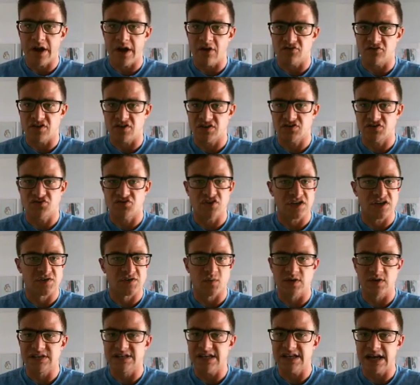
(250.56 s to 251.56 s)
here
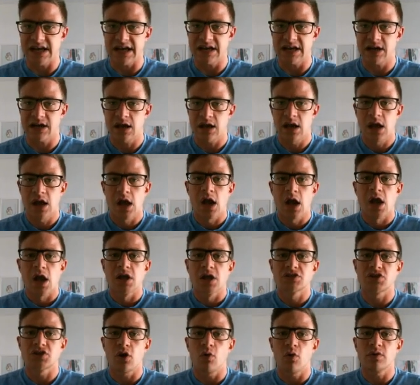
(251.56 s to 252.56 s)
just one second.
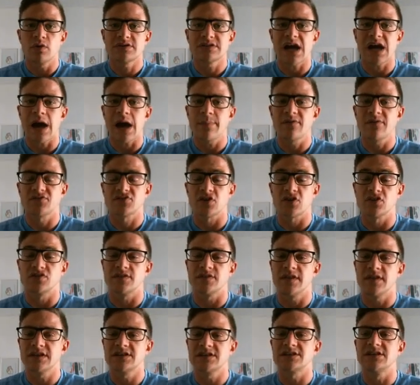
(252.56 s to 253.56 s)
So top of search,
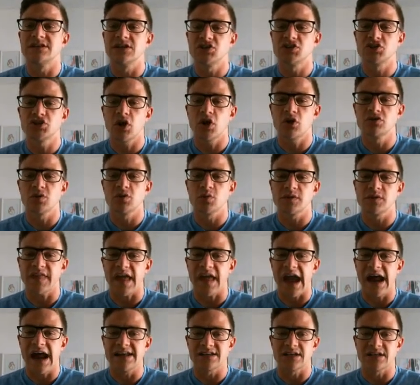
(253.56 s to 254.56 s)
this shows you what
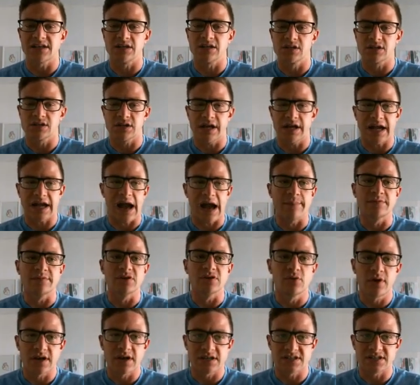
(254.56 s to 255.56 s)
the ad is going to look like. I'm
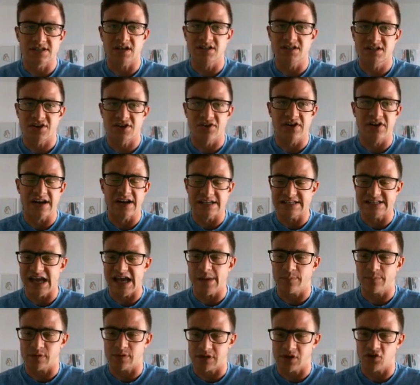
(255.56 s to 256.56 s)
doing a sunscreen
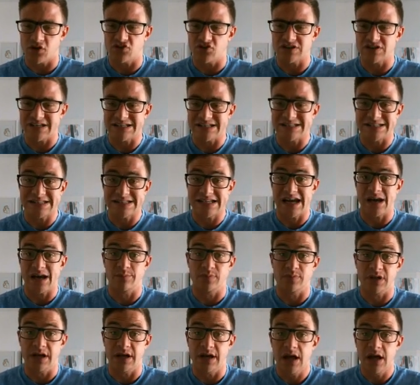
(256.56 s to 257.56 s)
example here just as a
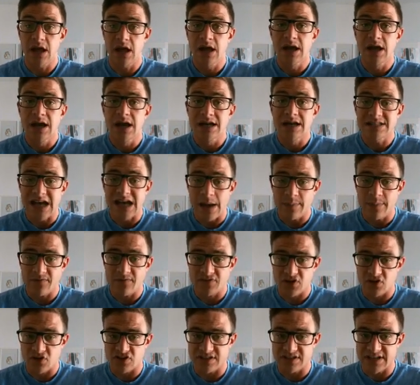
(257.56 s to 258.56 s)
template. Top of
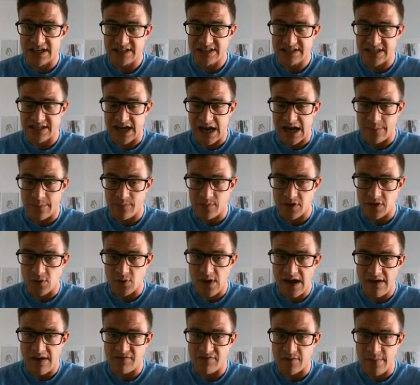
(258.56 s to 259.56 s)
search desktop, you
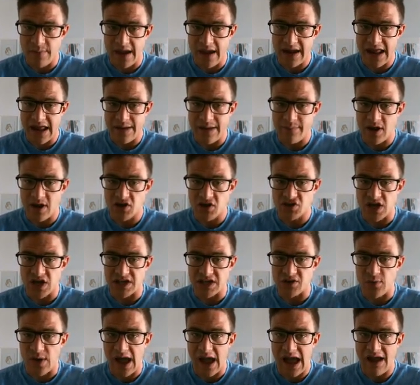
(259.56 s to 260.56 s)
have the main image
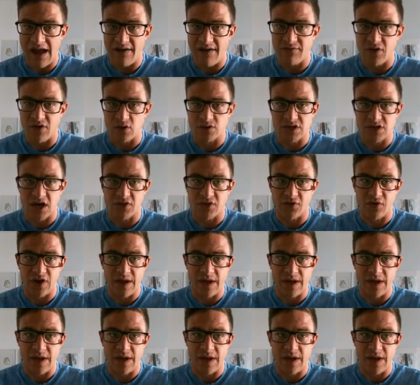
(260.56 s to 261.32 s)
and you have those other